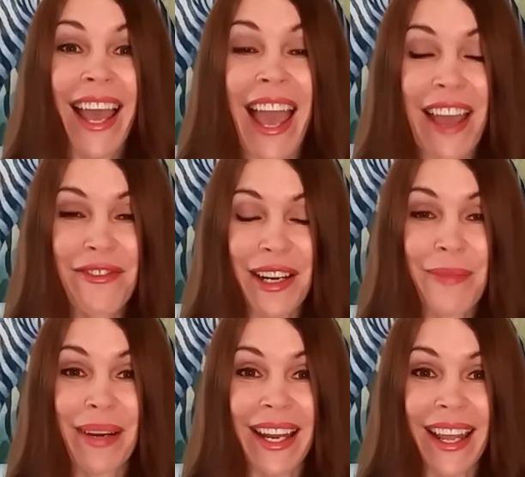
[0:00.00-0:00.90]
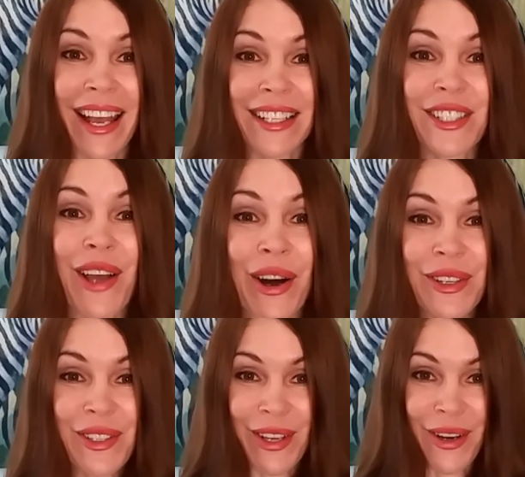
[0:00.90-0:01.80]
everybody else
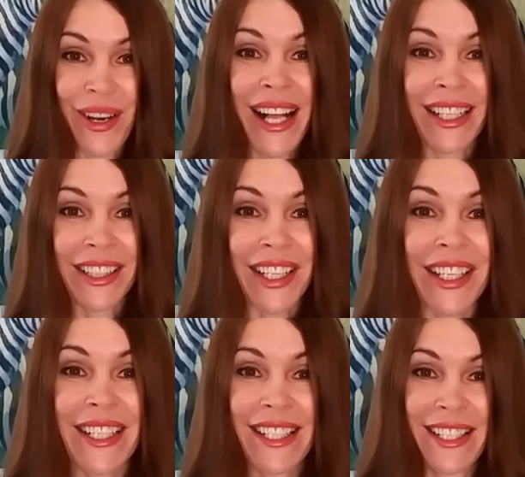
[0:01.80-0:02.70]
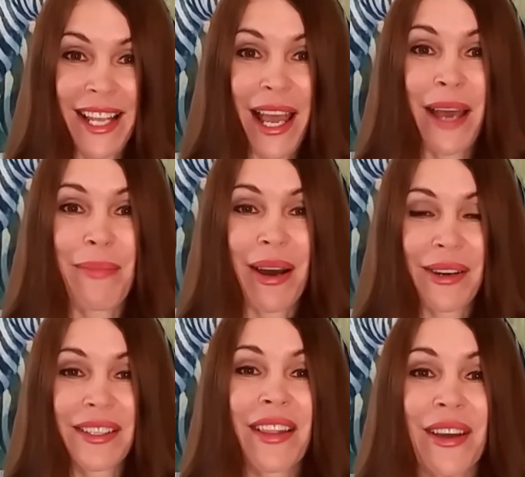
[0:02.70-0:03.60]
also learns
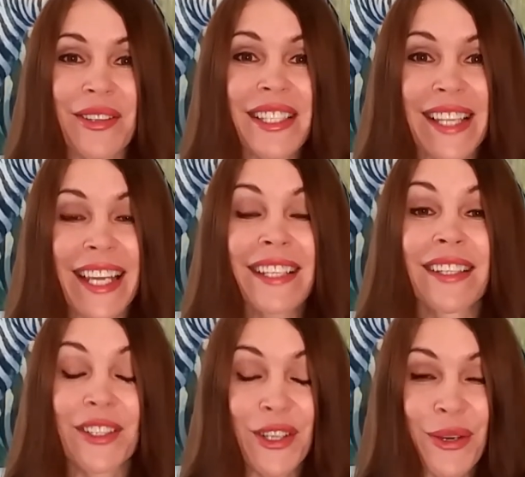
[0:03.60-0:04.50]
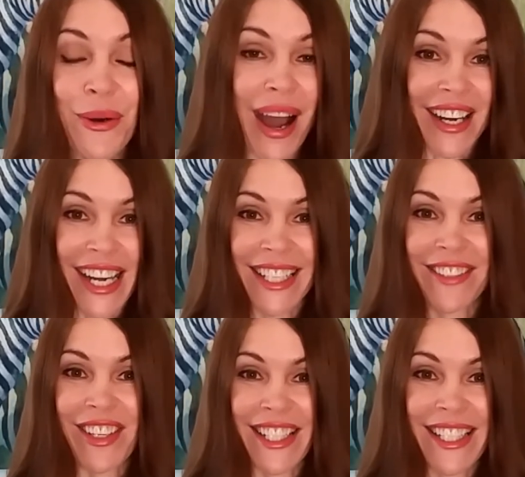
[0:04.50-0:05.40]
about those things that you are
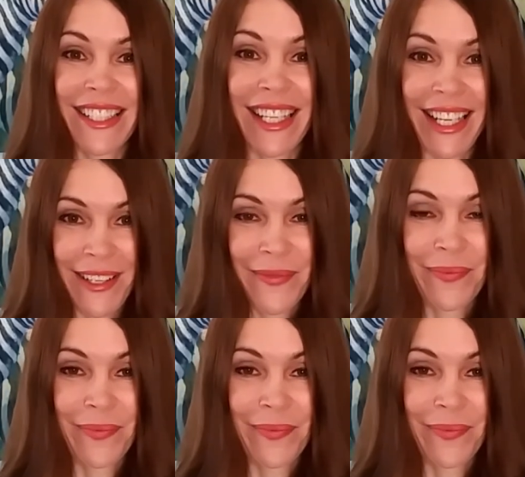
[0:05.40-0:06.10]
interested in.